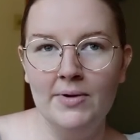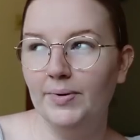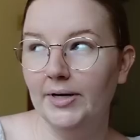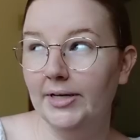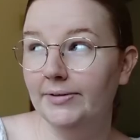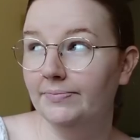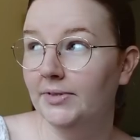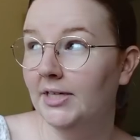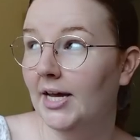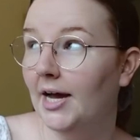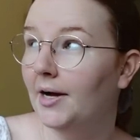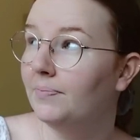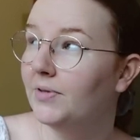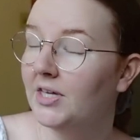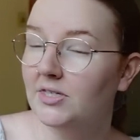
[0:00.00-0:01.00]
But
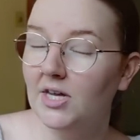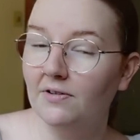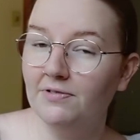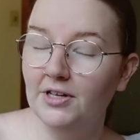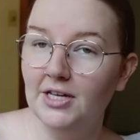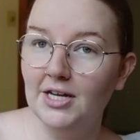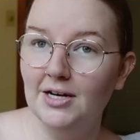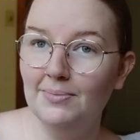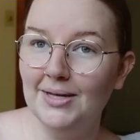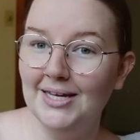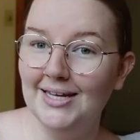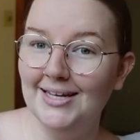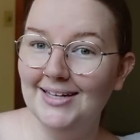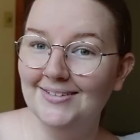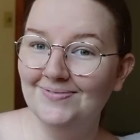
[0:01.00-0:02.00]
yeah, it's definitely gonna
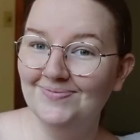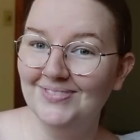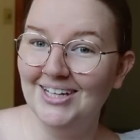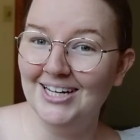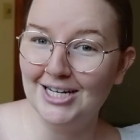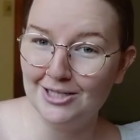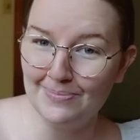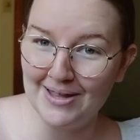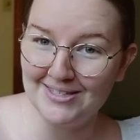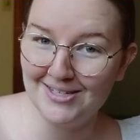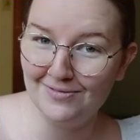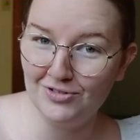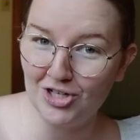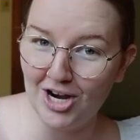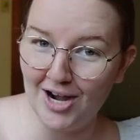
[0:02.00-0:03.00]
be an
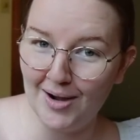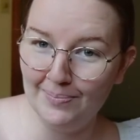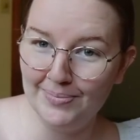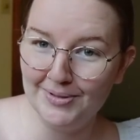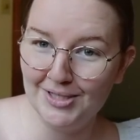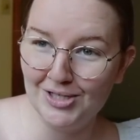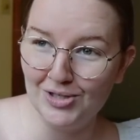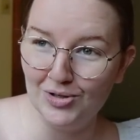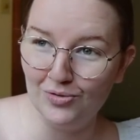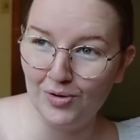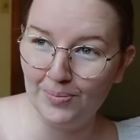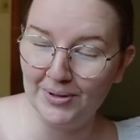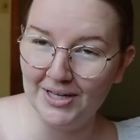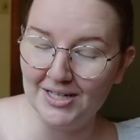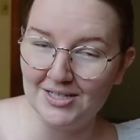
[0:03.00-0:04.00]
expensive job to
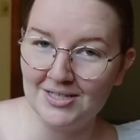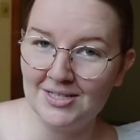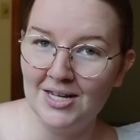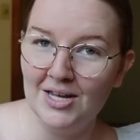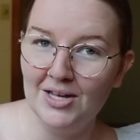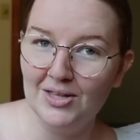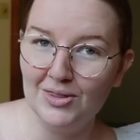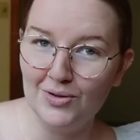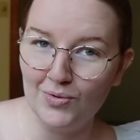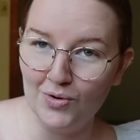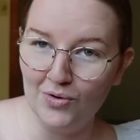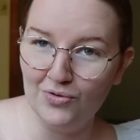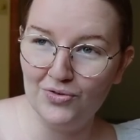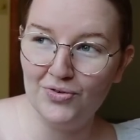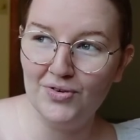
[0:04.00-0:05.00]
replace the
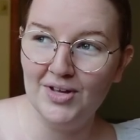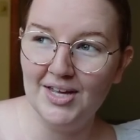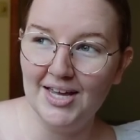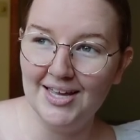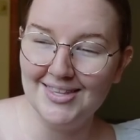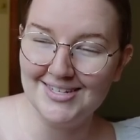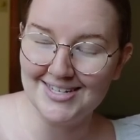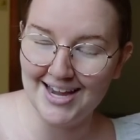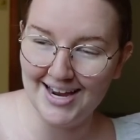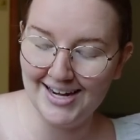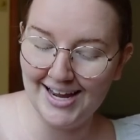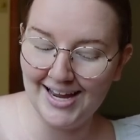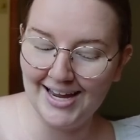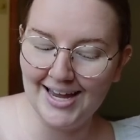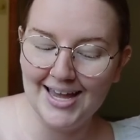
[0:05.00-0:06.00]
roof and the
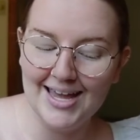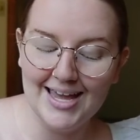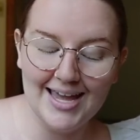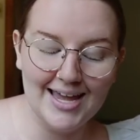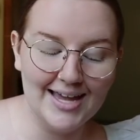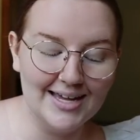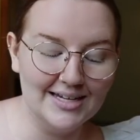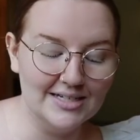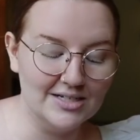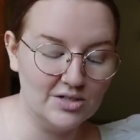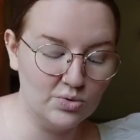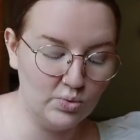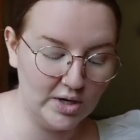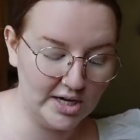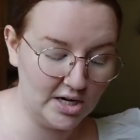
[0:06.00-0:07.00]
siding and
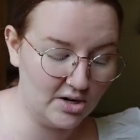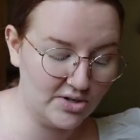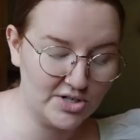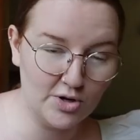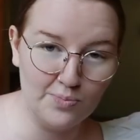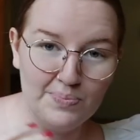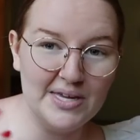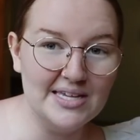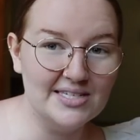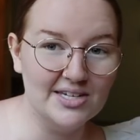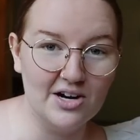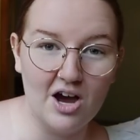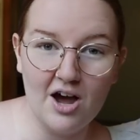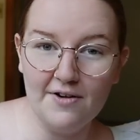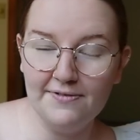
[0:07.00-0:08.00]
we can also piece it
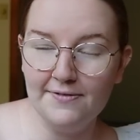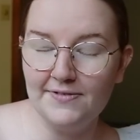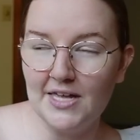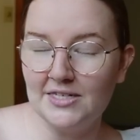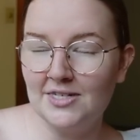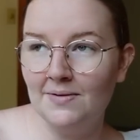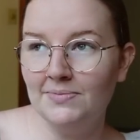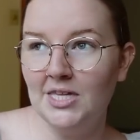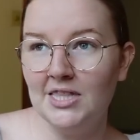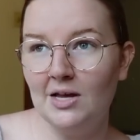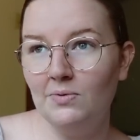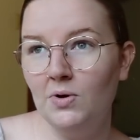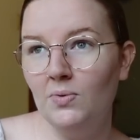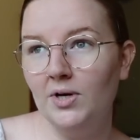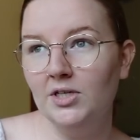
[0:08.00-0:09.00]
off if that's something that
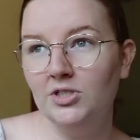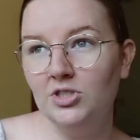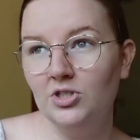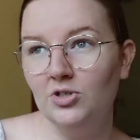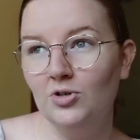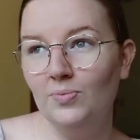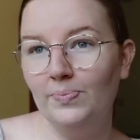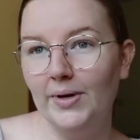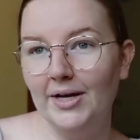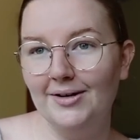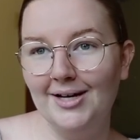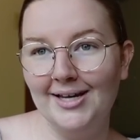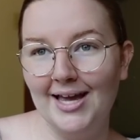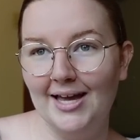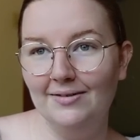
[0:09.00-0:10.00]
we want to do but
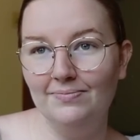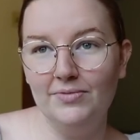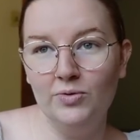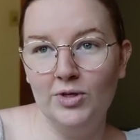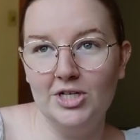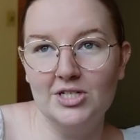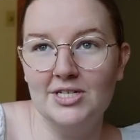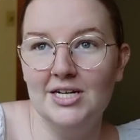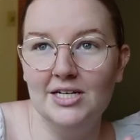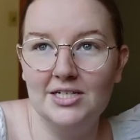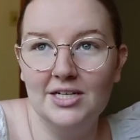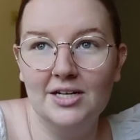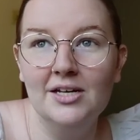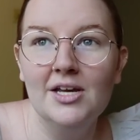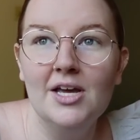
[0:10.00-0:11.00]
again we just need
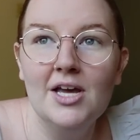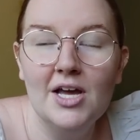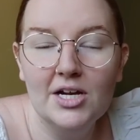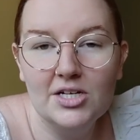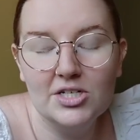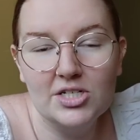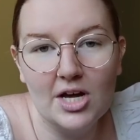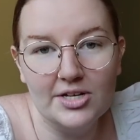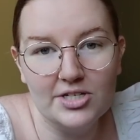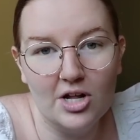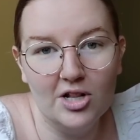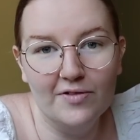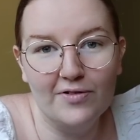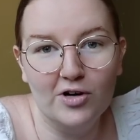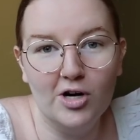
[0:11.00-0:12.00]
to discuss
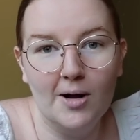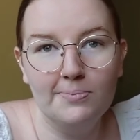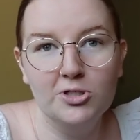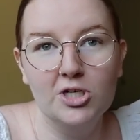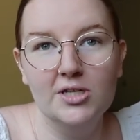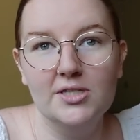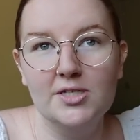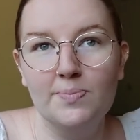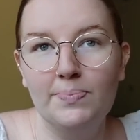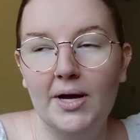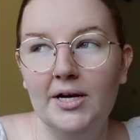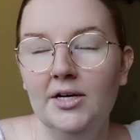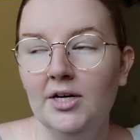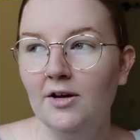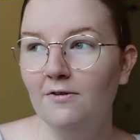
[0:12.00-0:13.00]
all of our options
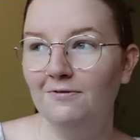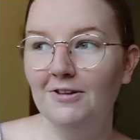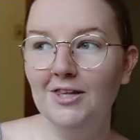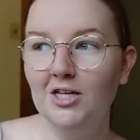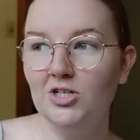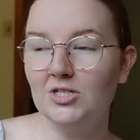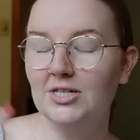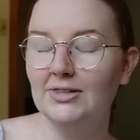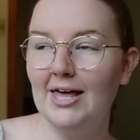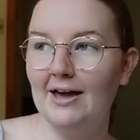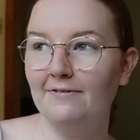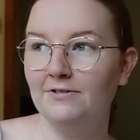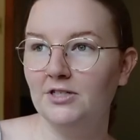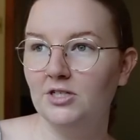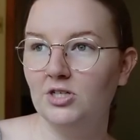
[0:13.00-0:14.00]
but Finley just
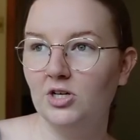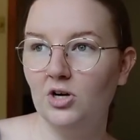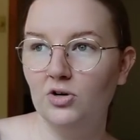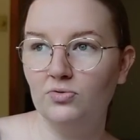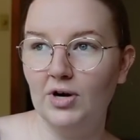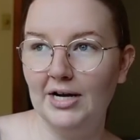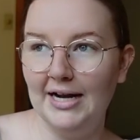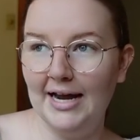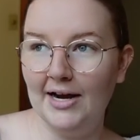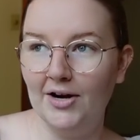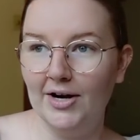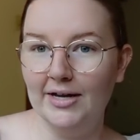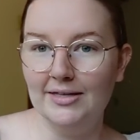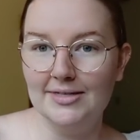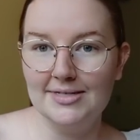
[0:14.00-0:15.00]
left to go run
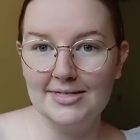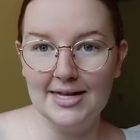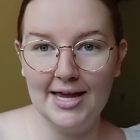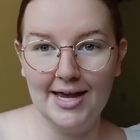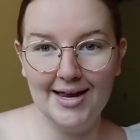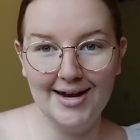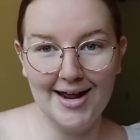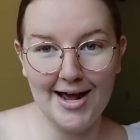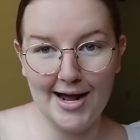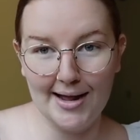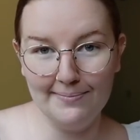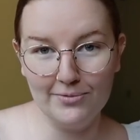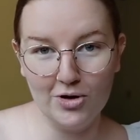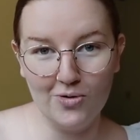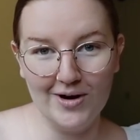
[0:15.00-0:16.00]
errands and
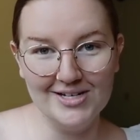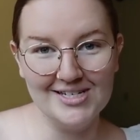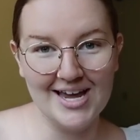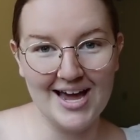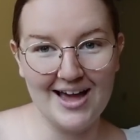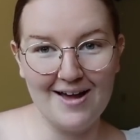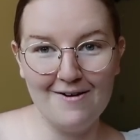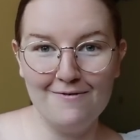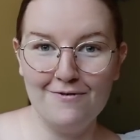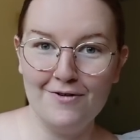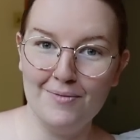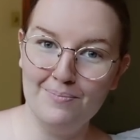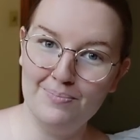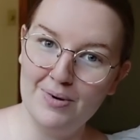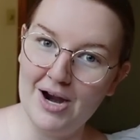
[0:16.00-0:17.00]
I'm going to have
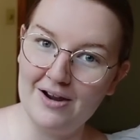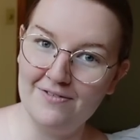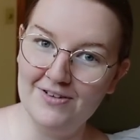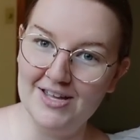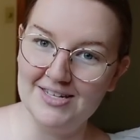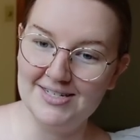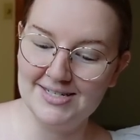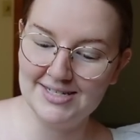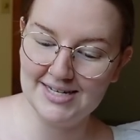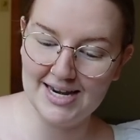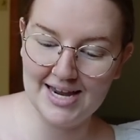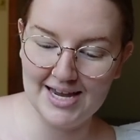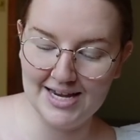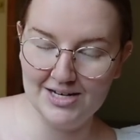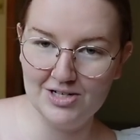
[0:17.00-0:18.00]
breakfast
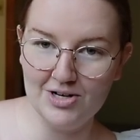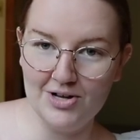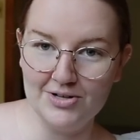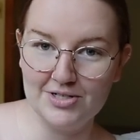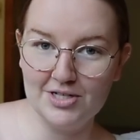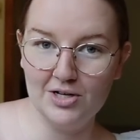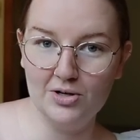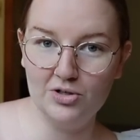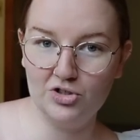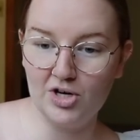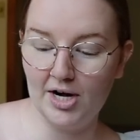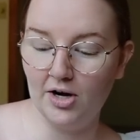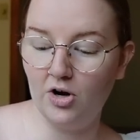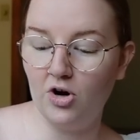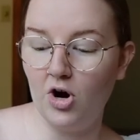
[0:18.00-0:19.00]
and also
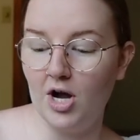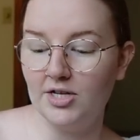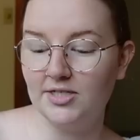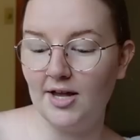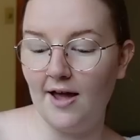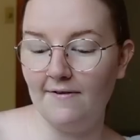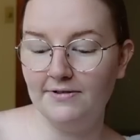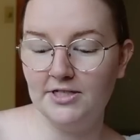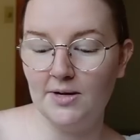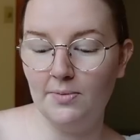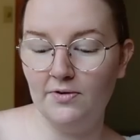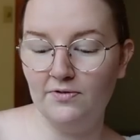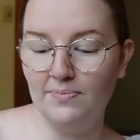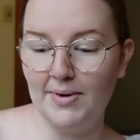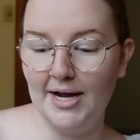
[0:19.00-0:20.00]
try to cross off some
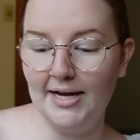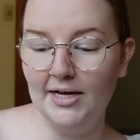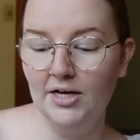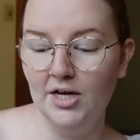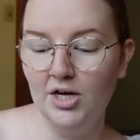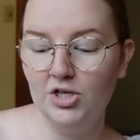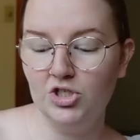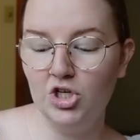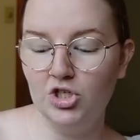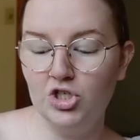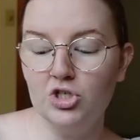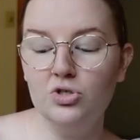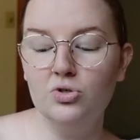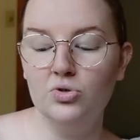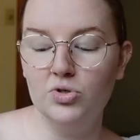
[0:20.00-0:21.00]
of my
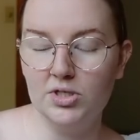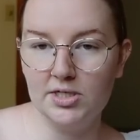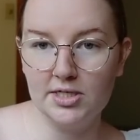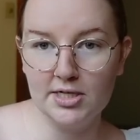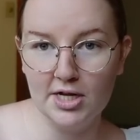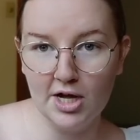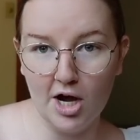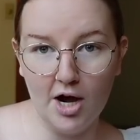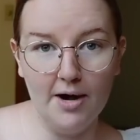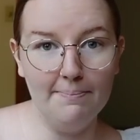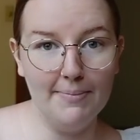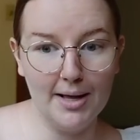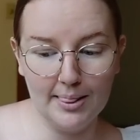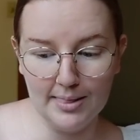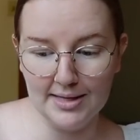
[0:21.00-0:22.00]
to-dos on
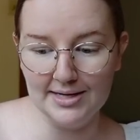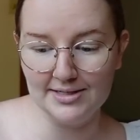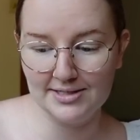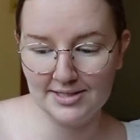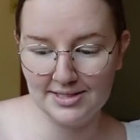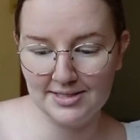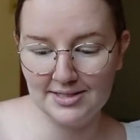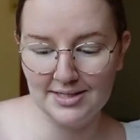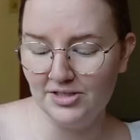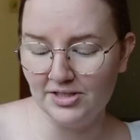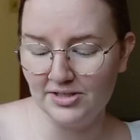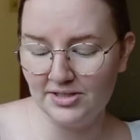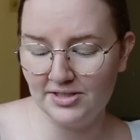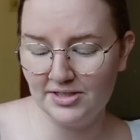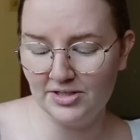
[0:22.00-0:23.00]
my list.
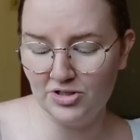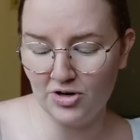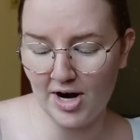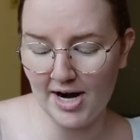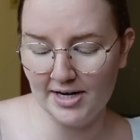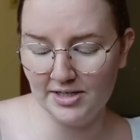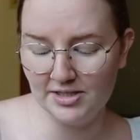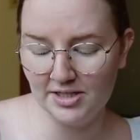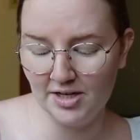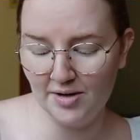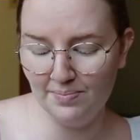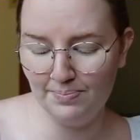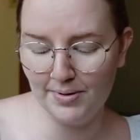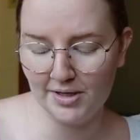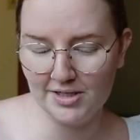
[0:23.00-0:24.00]
Just trying to
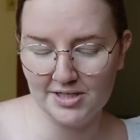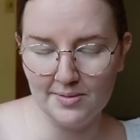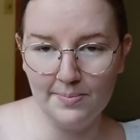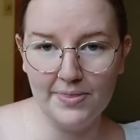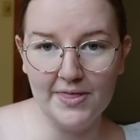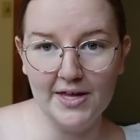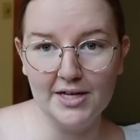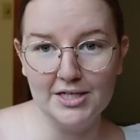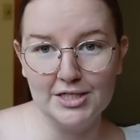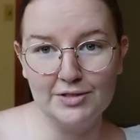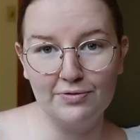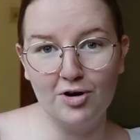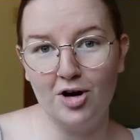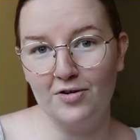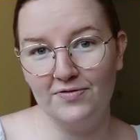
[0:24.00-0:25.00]
book some things
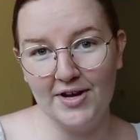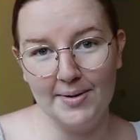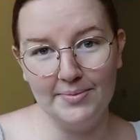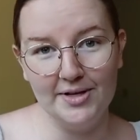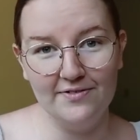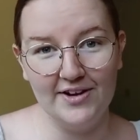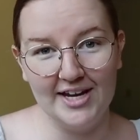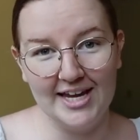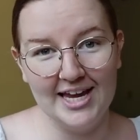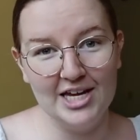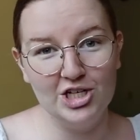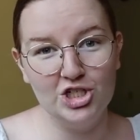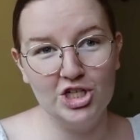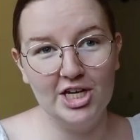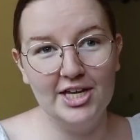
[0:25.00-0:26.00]
for our family
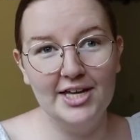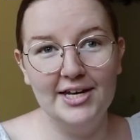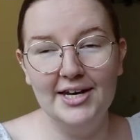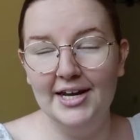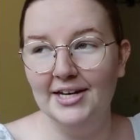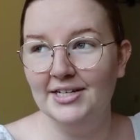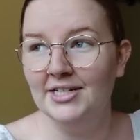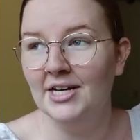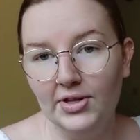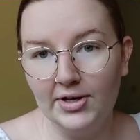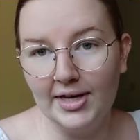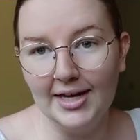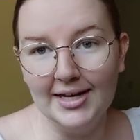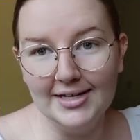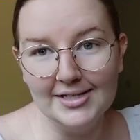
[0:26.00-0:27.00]
vacation and
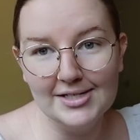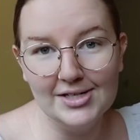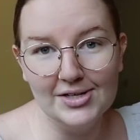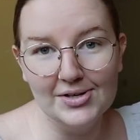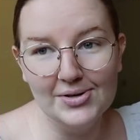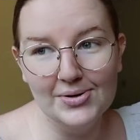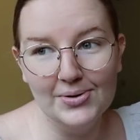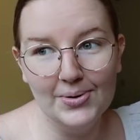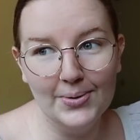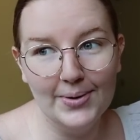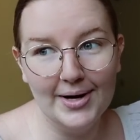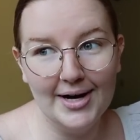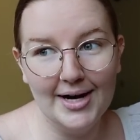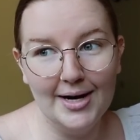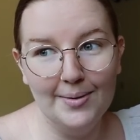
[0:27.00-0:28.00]
look
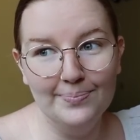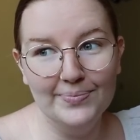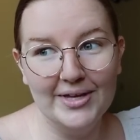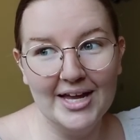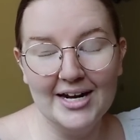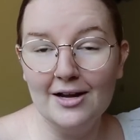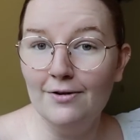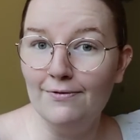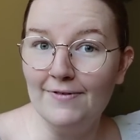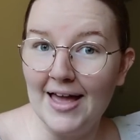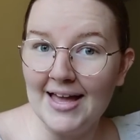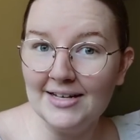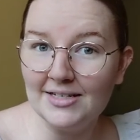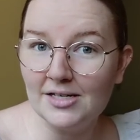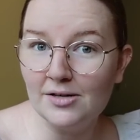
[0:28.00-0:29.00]
into um, getting a
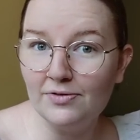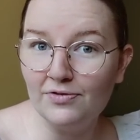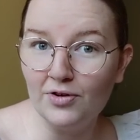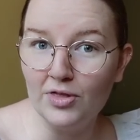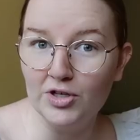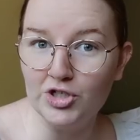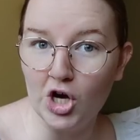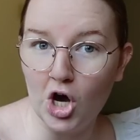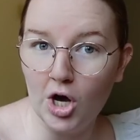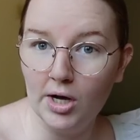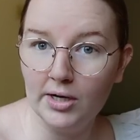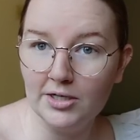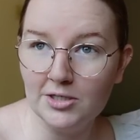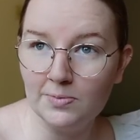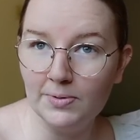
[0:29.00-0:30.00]
vet for the
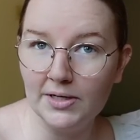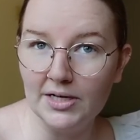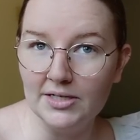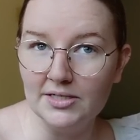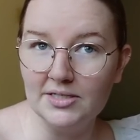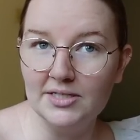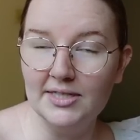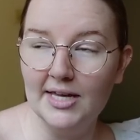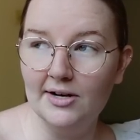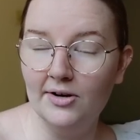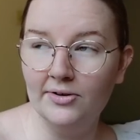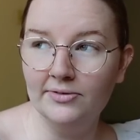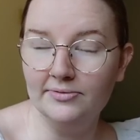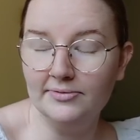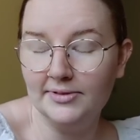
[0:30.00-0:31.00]
dogs because they
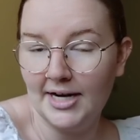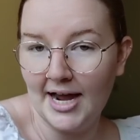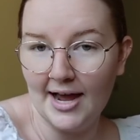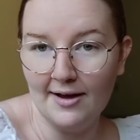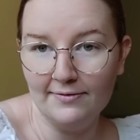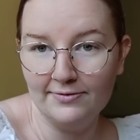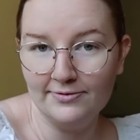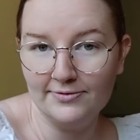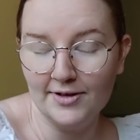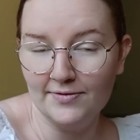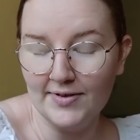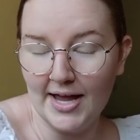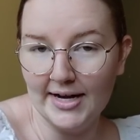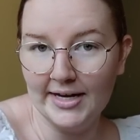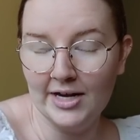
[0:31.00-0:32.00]
don't have a
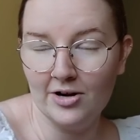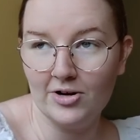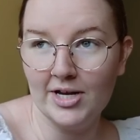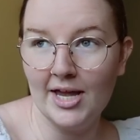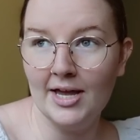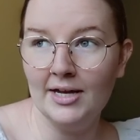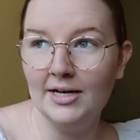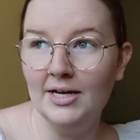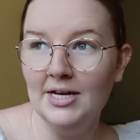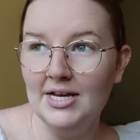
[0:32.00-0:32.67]
vet here yet